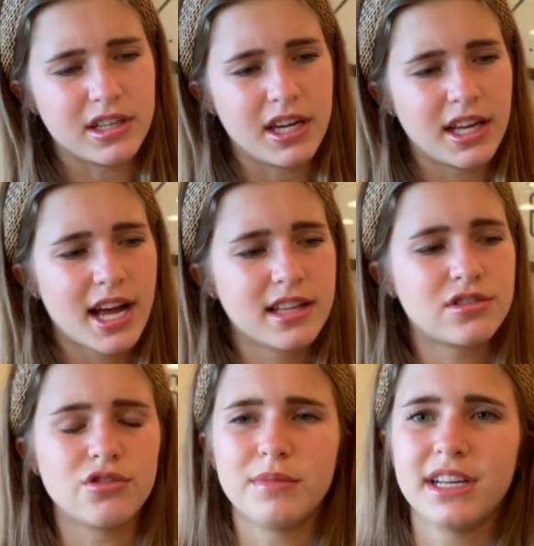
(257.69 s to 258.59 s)
It had
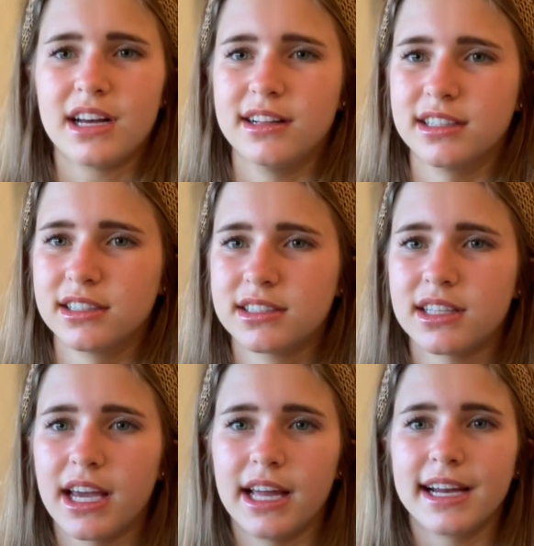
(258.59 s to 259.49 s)
so many colors
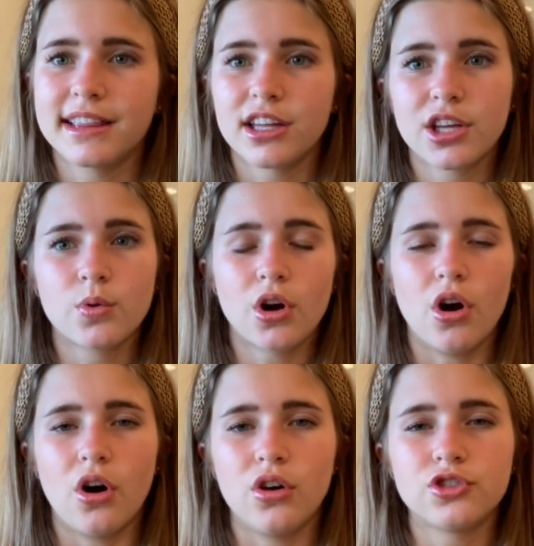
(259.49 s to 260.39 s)
and I thought they were
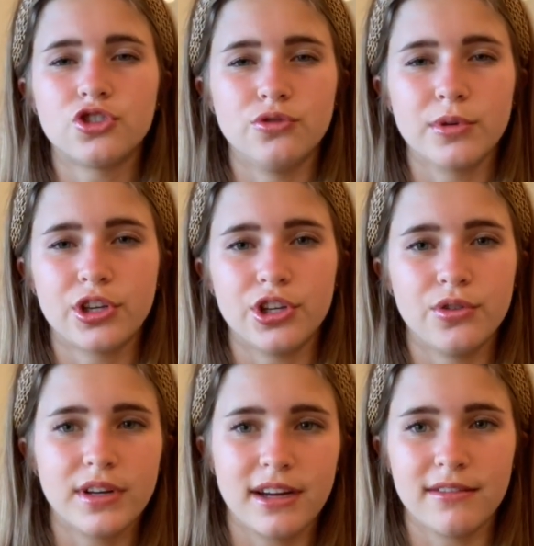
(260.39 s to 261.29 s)
all super cute
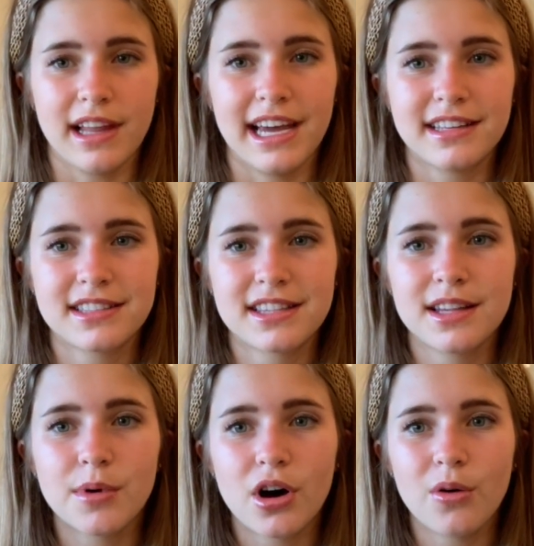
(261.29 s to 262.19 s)
and I liked
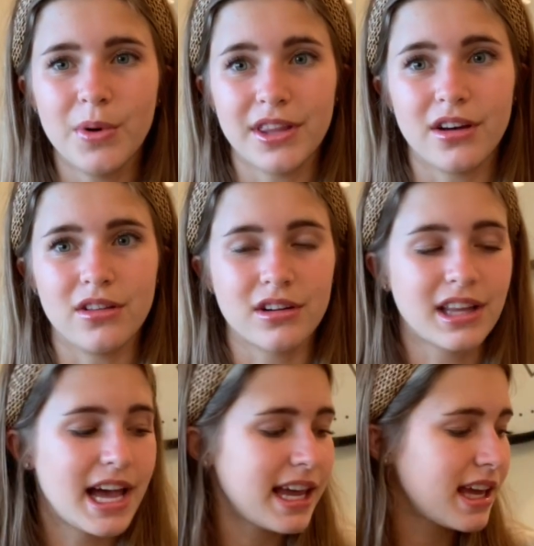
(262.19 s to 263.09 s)
them all, what they all looked
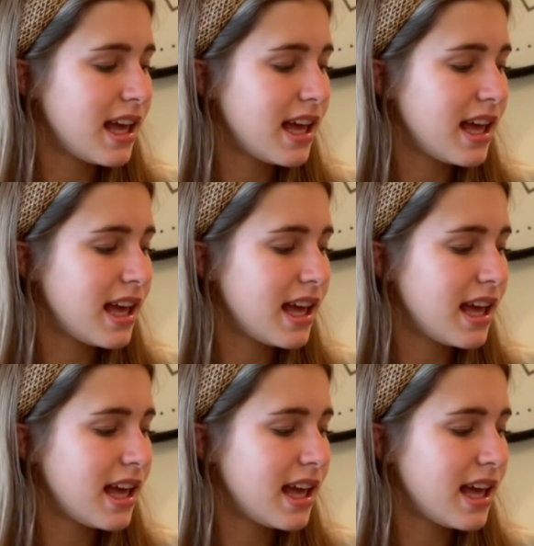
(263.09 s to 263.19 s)
like